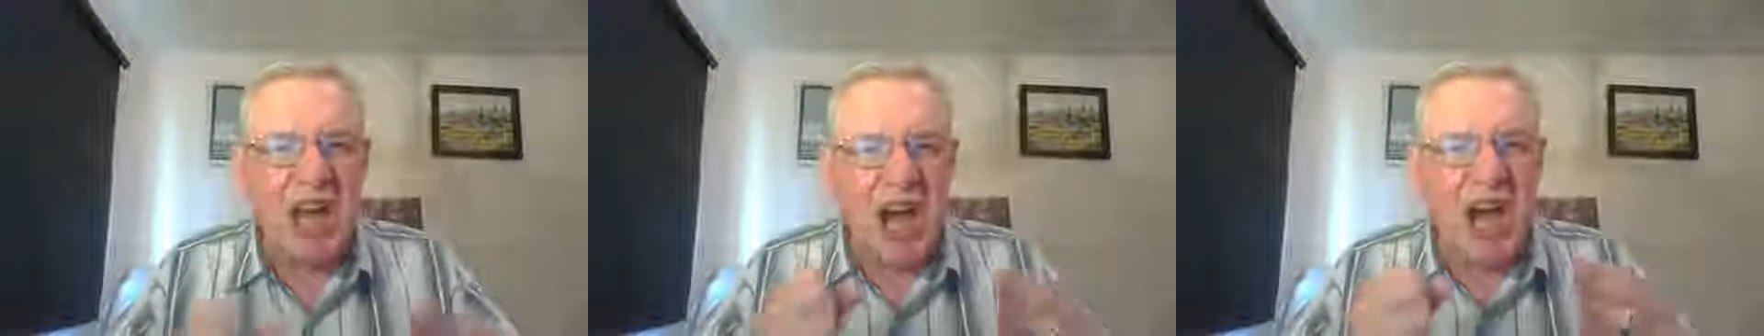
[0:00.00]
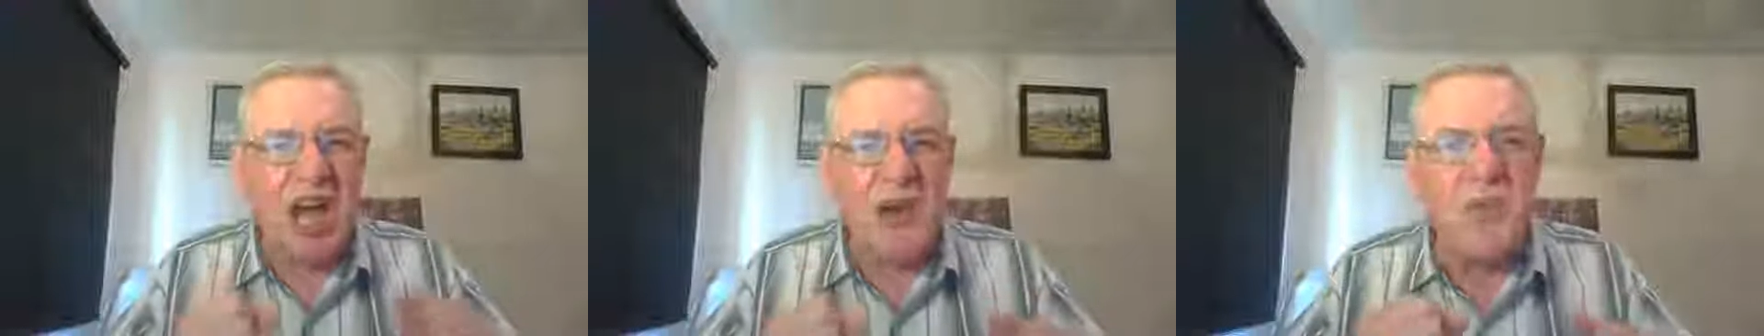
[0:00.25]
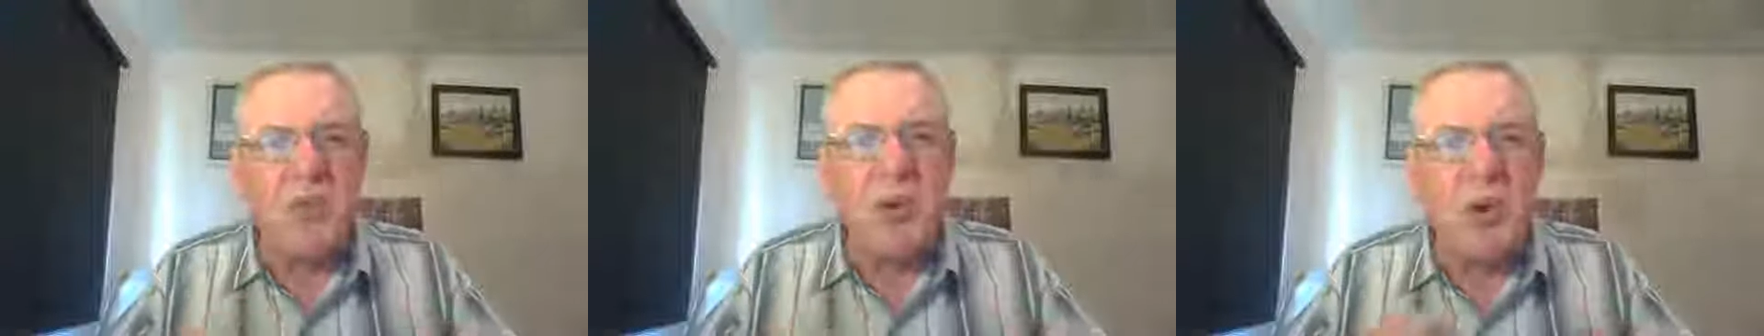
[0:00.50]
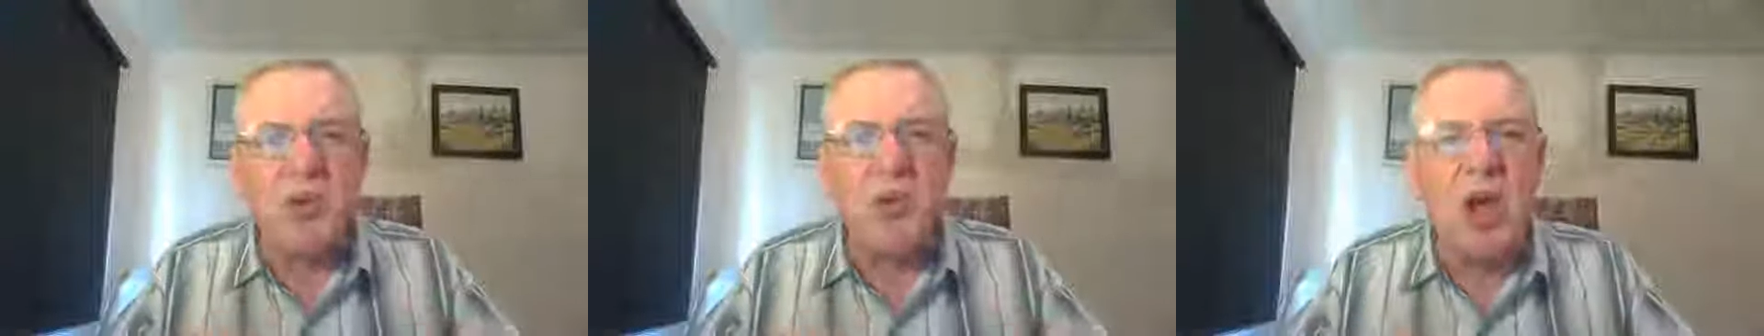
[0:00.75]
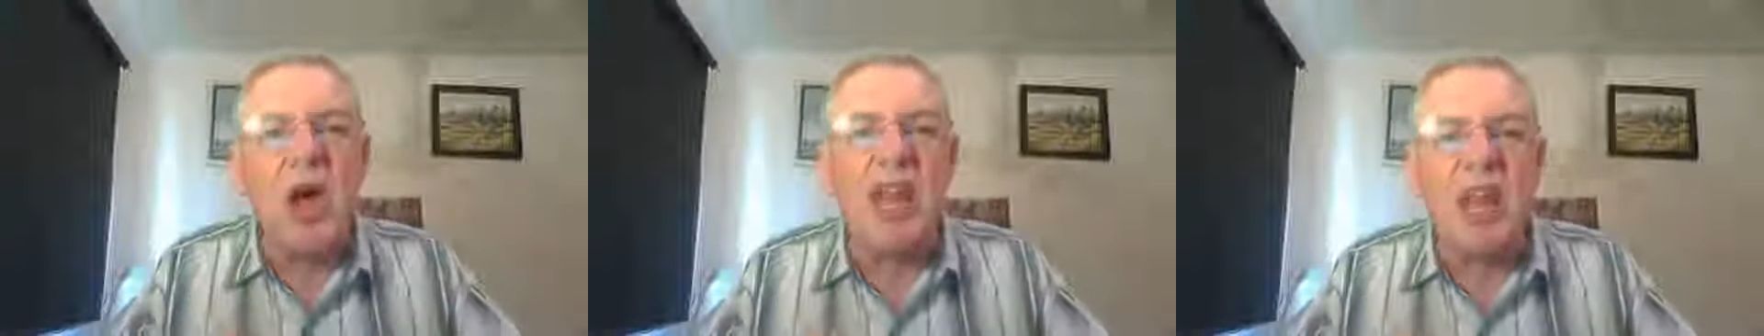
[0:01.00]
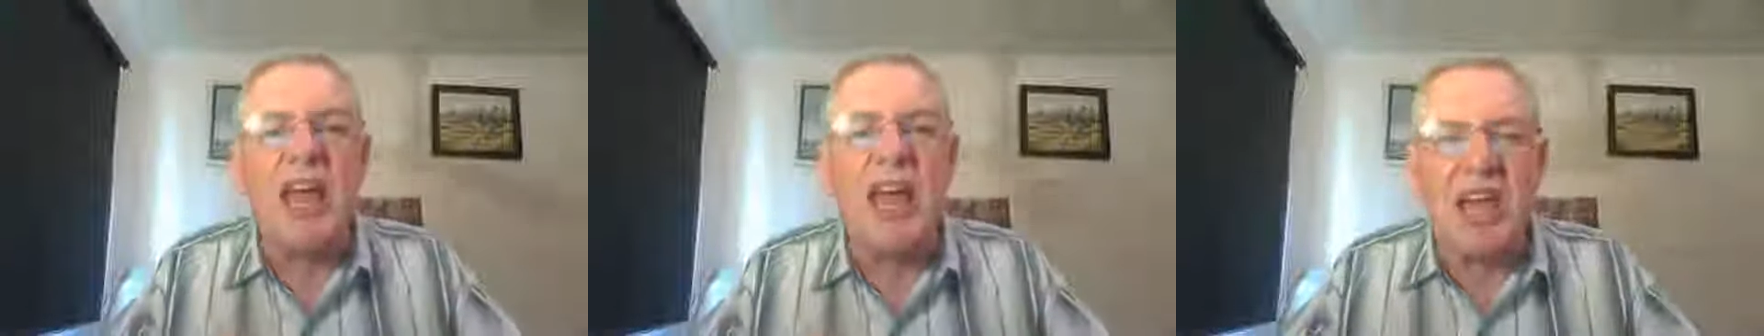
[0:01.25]
I will not
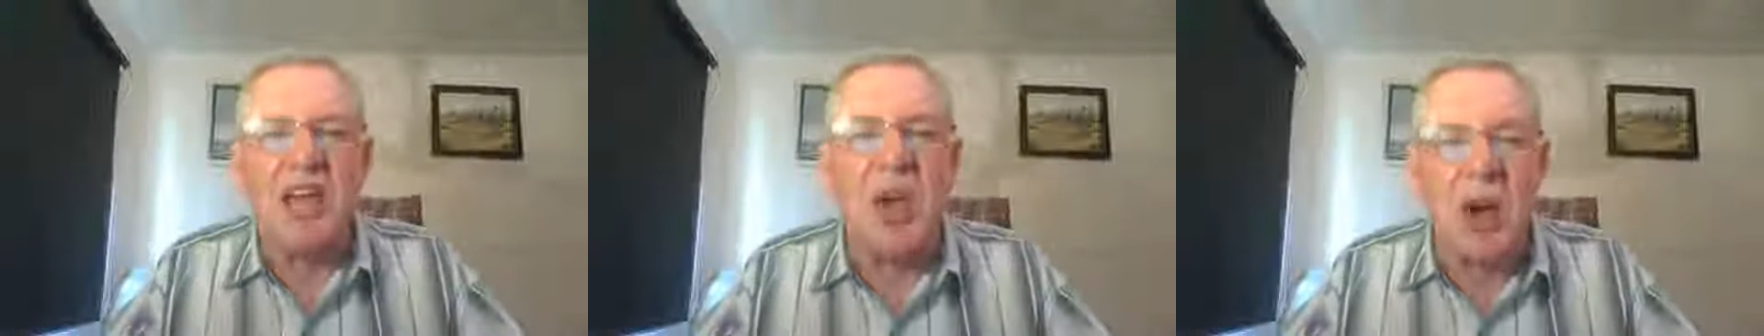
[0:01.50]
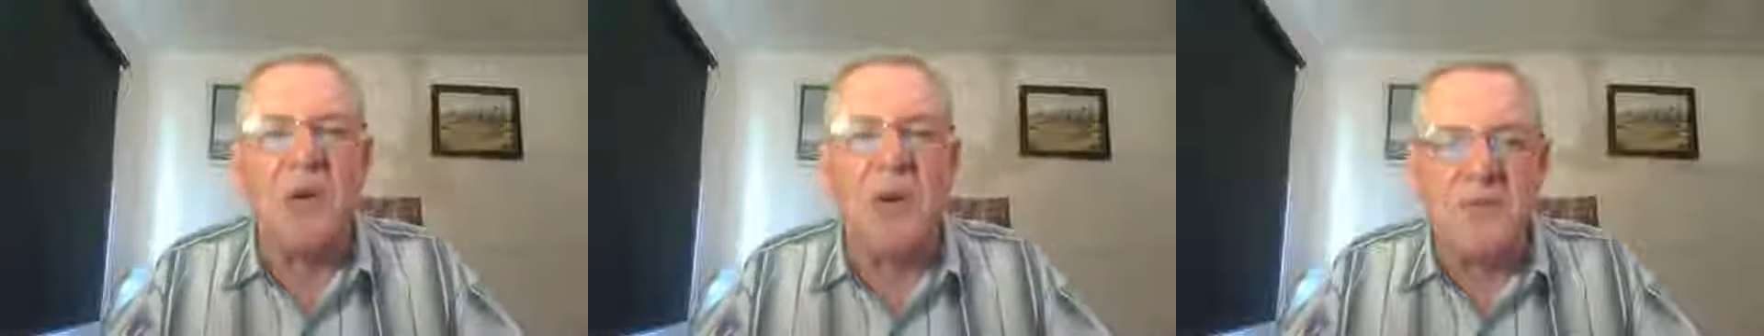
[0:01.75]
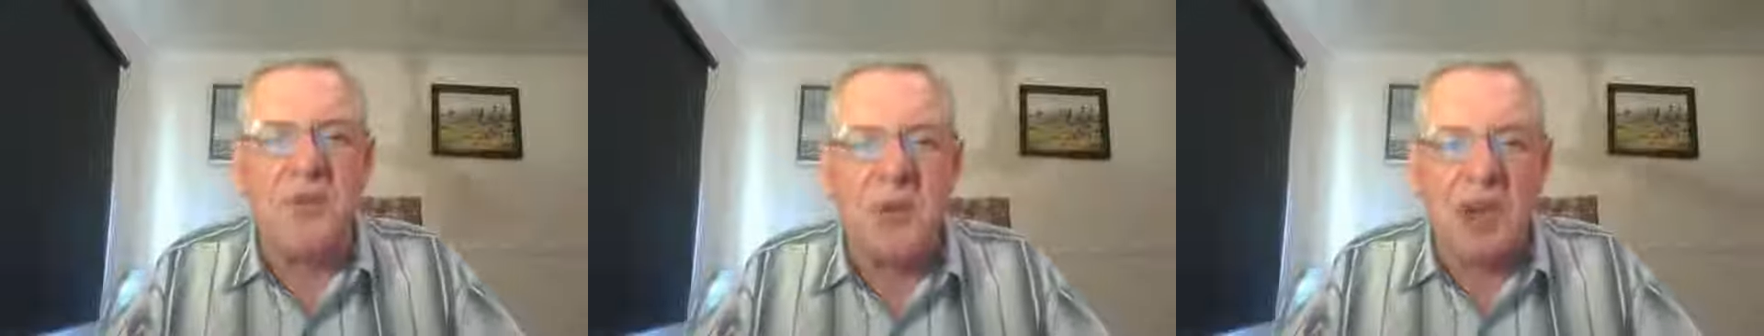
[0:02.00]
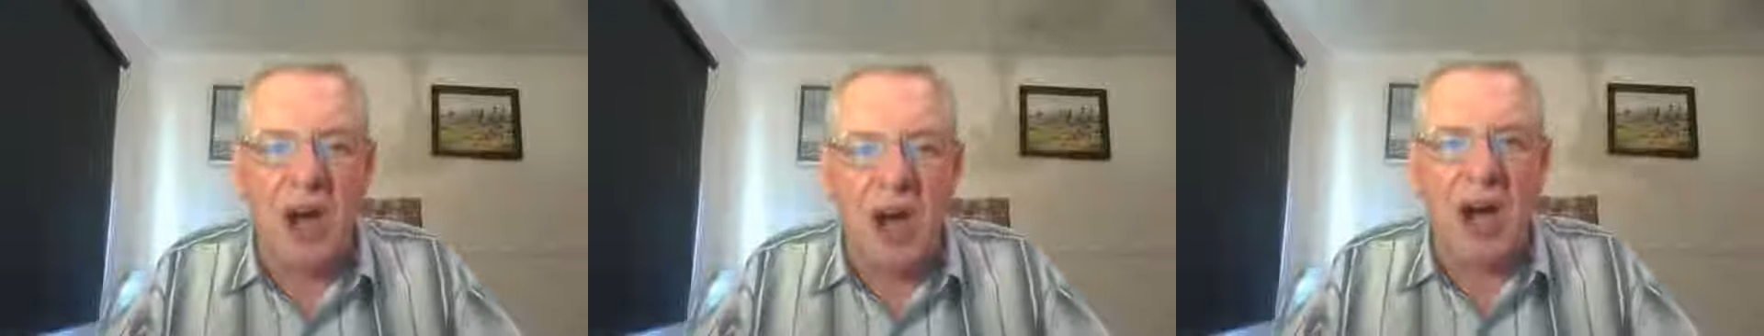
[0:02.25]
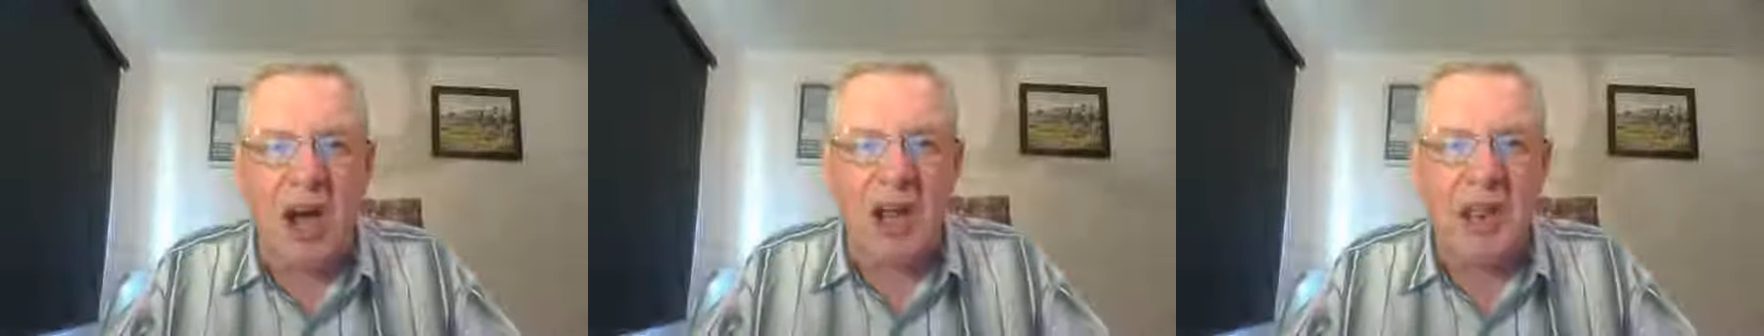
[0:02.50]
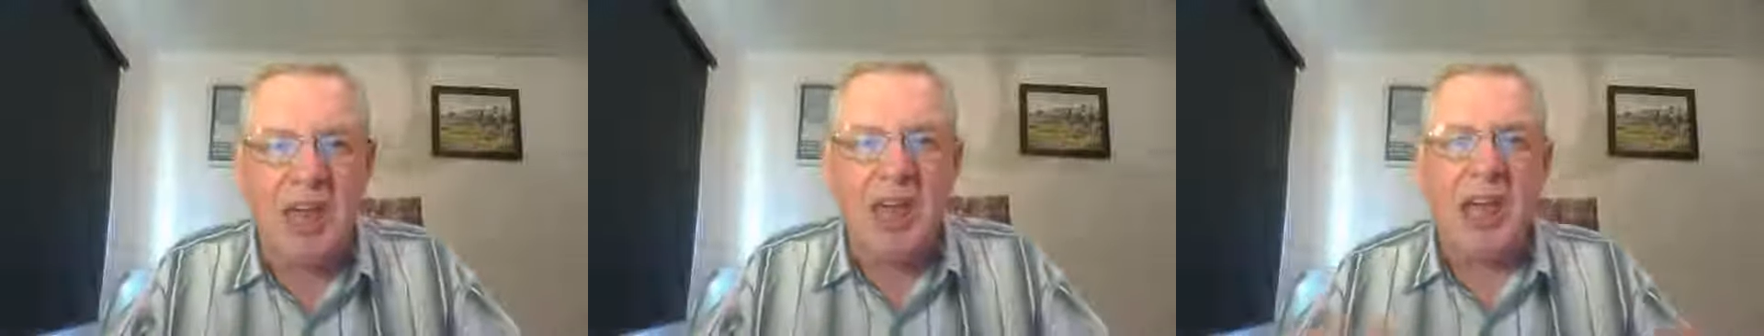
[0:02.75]
let go of you, God,